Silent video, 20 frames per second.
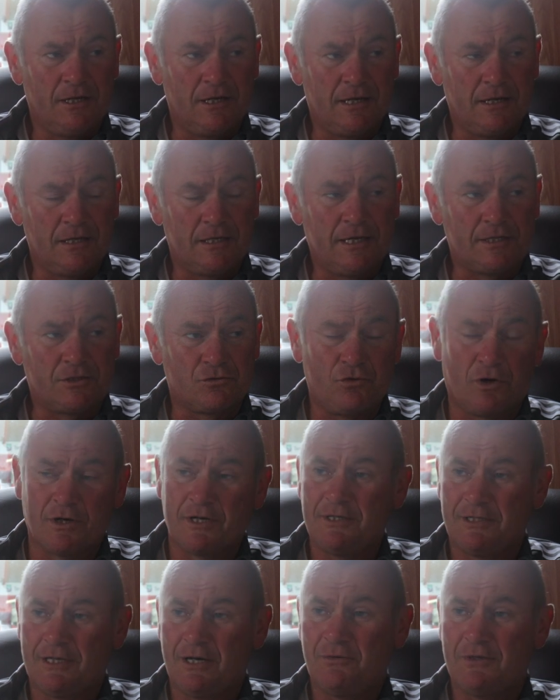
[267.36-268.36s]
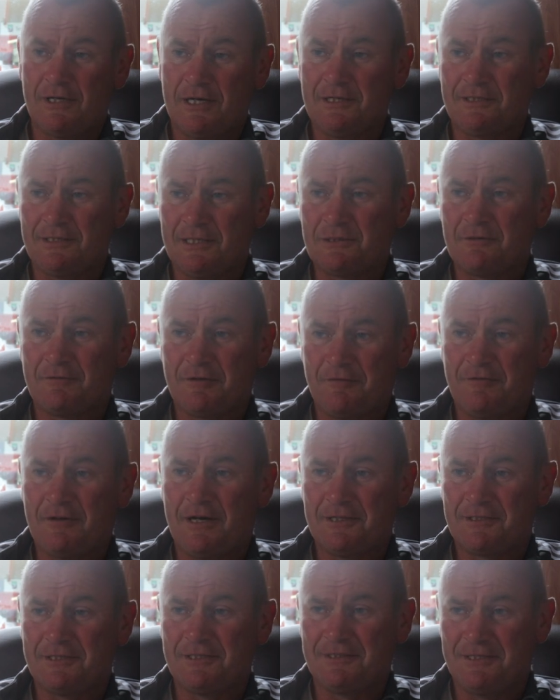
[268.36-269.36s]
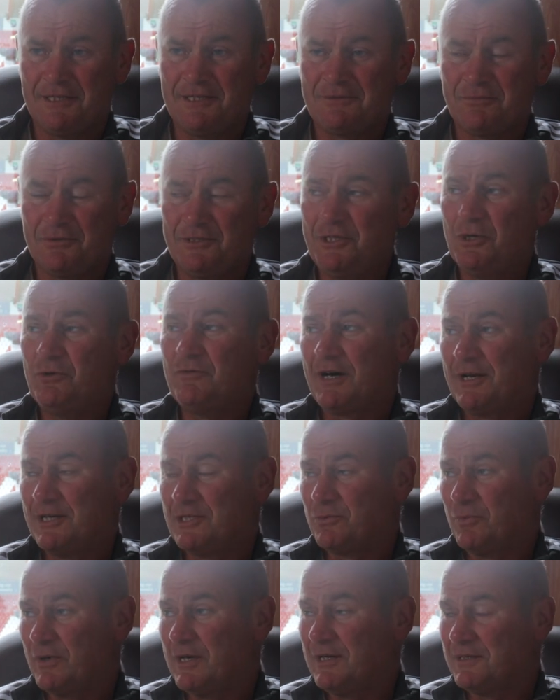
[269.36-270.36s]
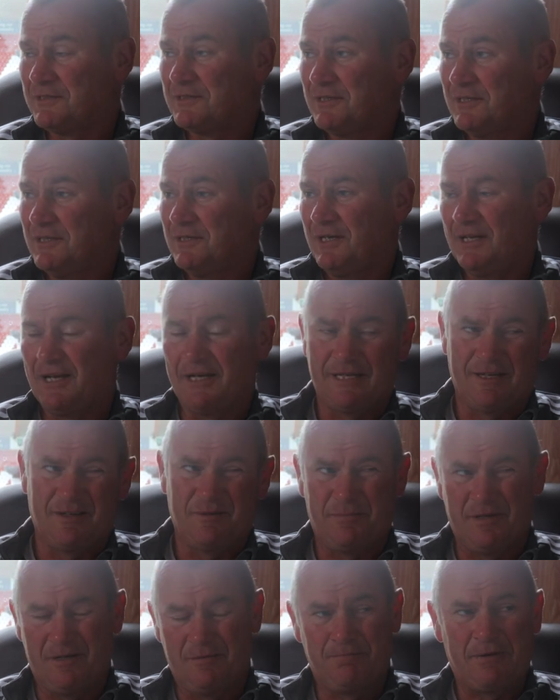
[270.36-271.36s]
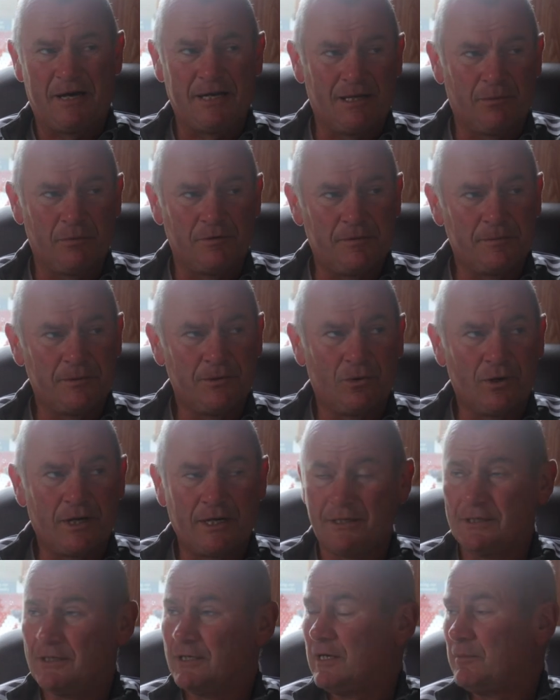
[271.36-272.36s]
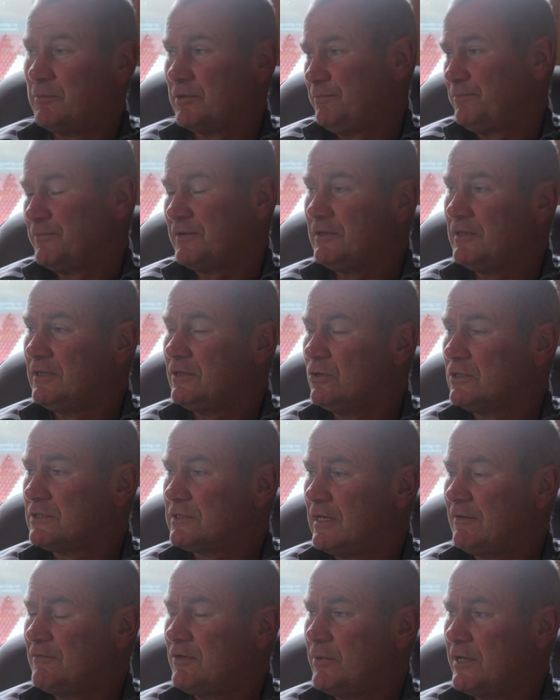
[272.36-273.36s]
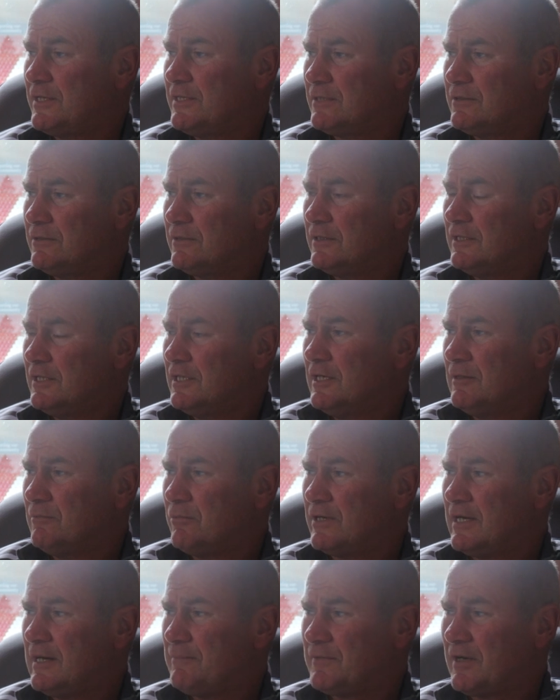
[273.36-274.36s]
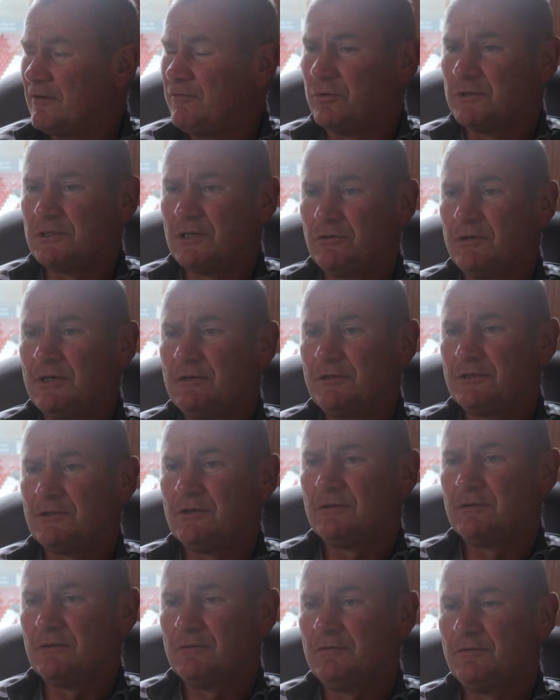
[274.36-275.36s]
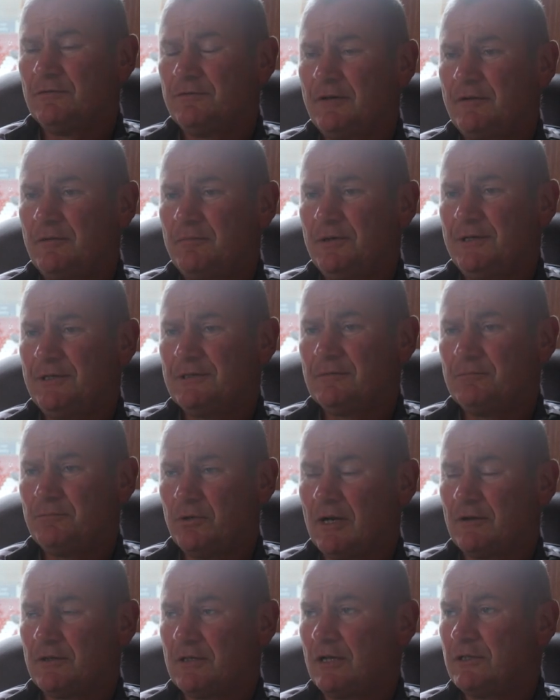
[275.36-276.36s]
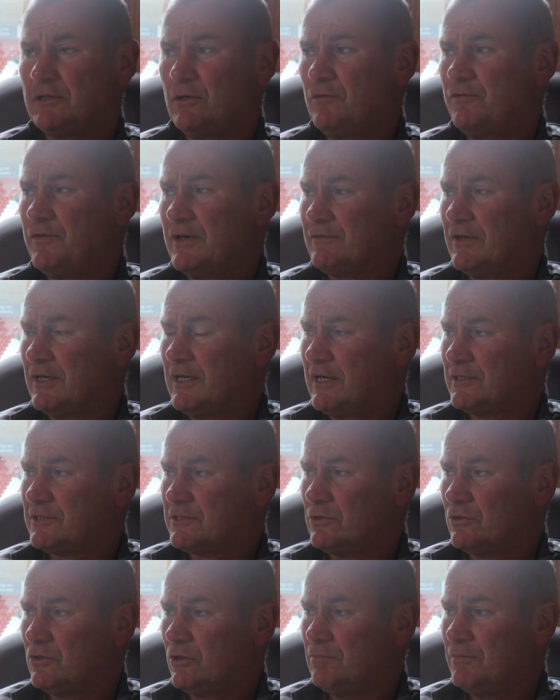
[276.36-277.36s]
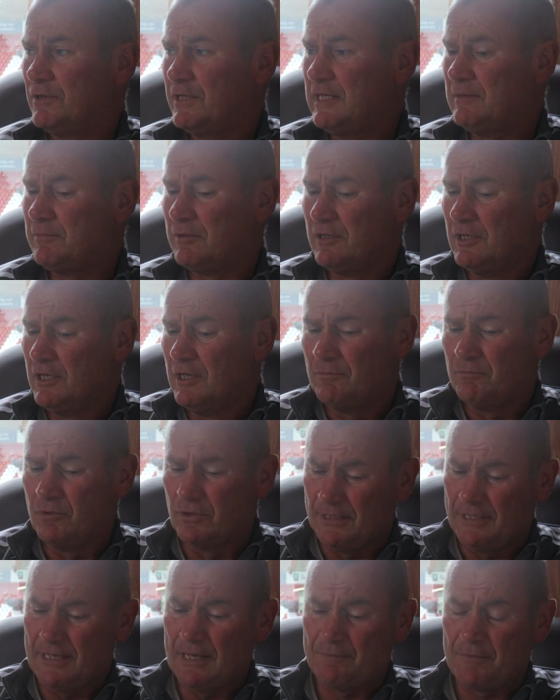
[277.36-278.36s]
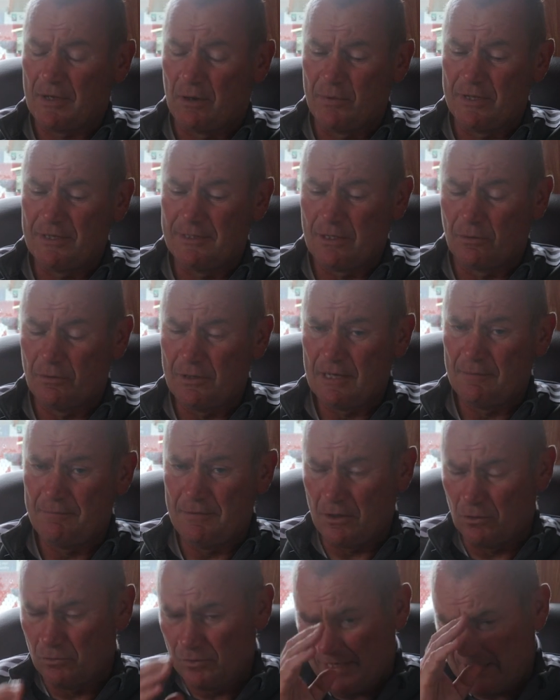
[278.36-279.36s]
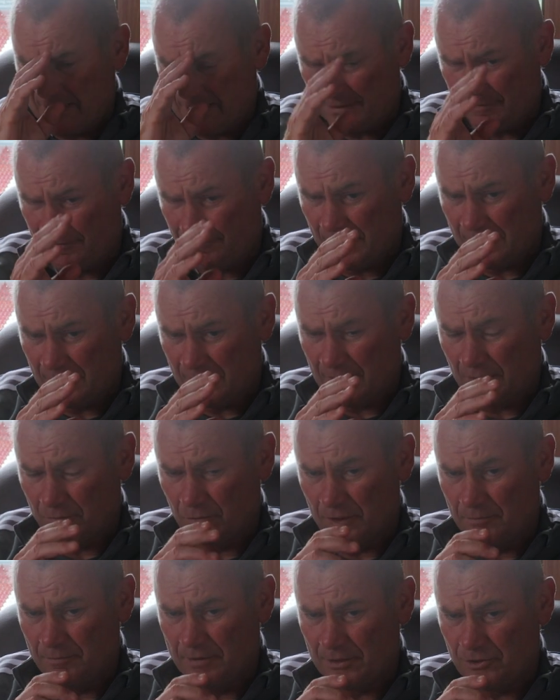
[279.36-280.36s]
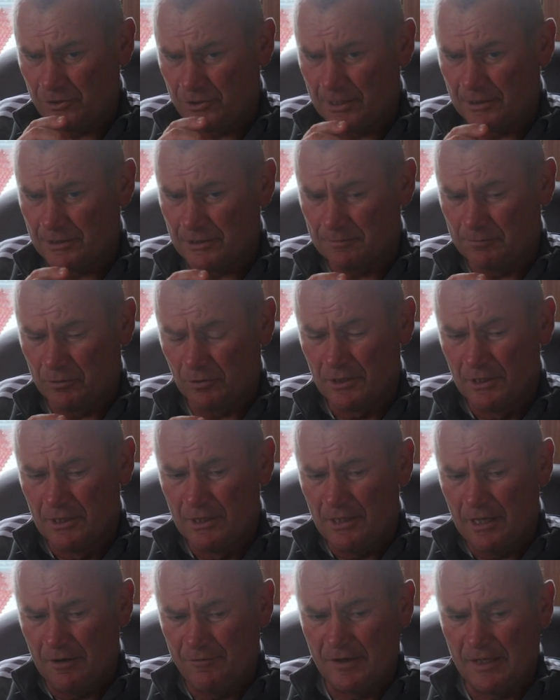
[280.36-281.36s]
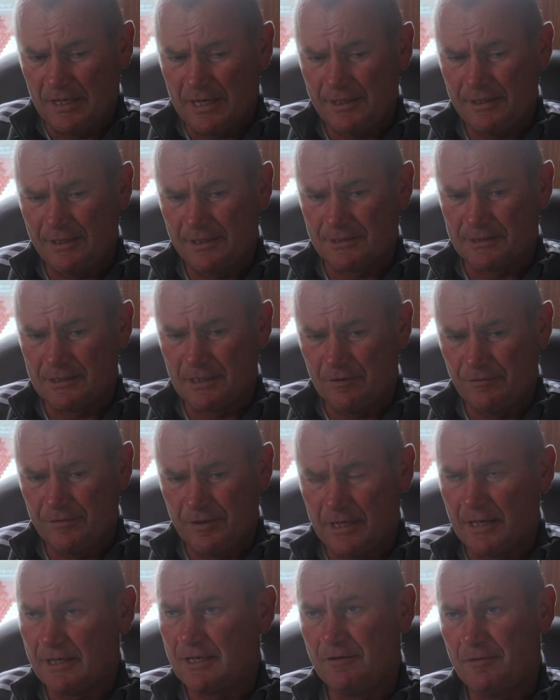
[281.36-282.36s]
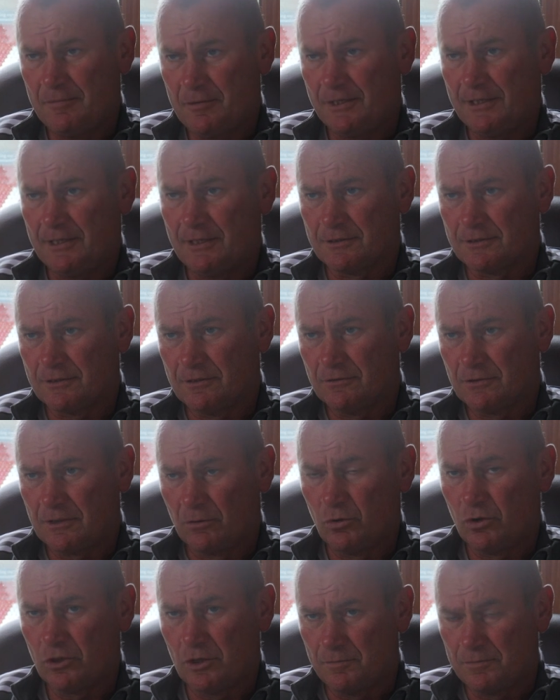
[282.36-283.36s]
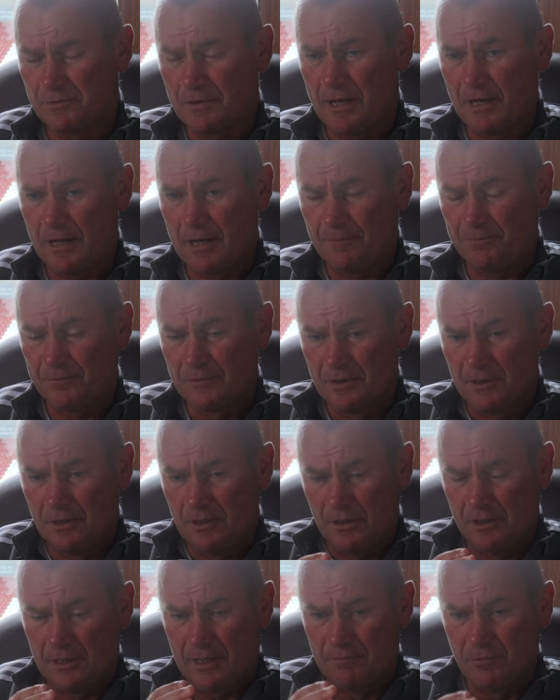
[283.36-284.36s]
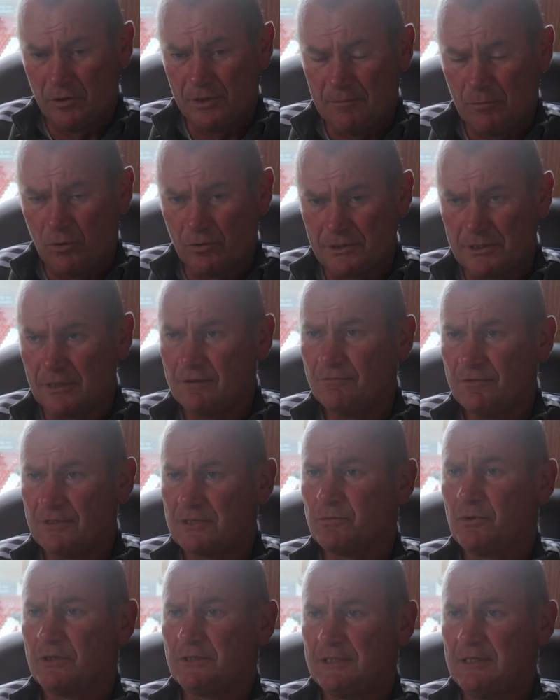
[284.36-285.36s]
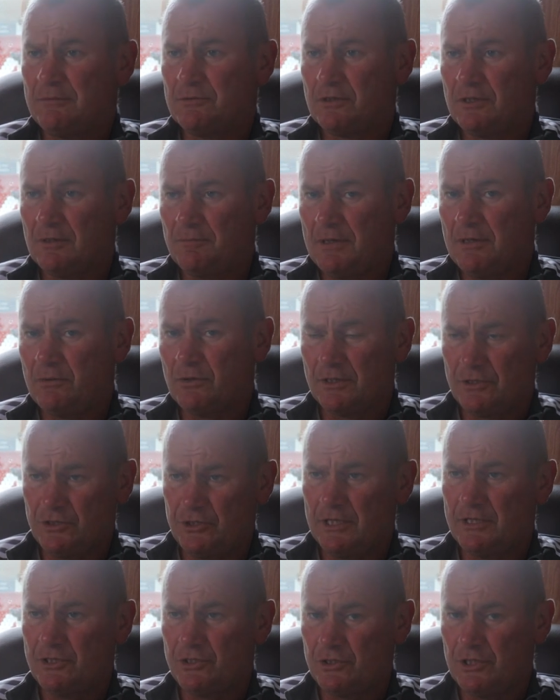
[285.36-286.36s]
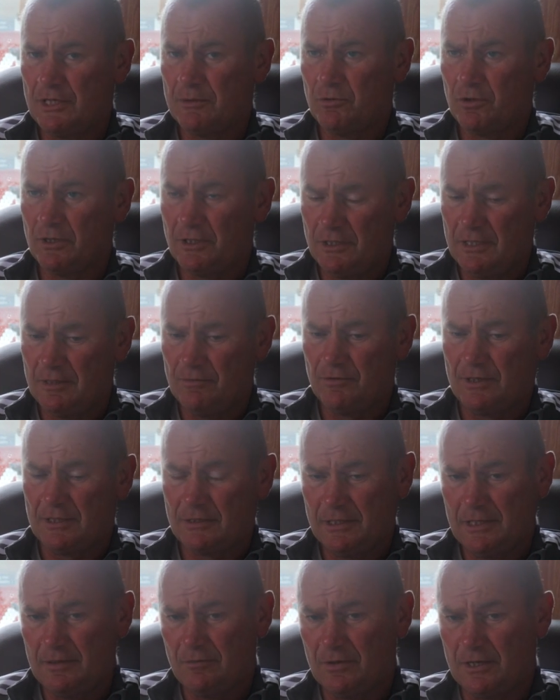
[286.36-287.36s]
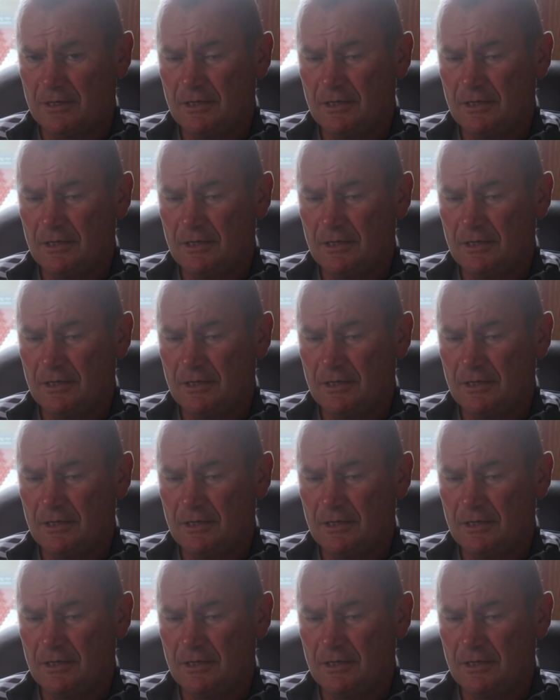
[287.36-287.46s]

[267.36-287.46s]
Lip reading: it gets rocking down there, it is with the fans, it is, we knew that as well, and I get a bit of banter with him and all that, but he goes everywhere you go. But I thought it was a great result and very pleasing, but I do think the lads done unbelievable. But I went down there in my own head thinking I'm going to make changes, but if you like yourself, you like everybody else. So I woke up Monday morning, said this is what the team's going to be, we're going to change shape, we're going to keep that,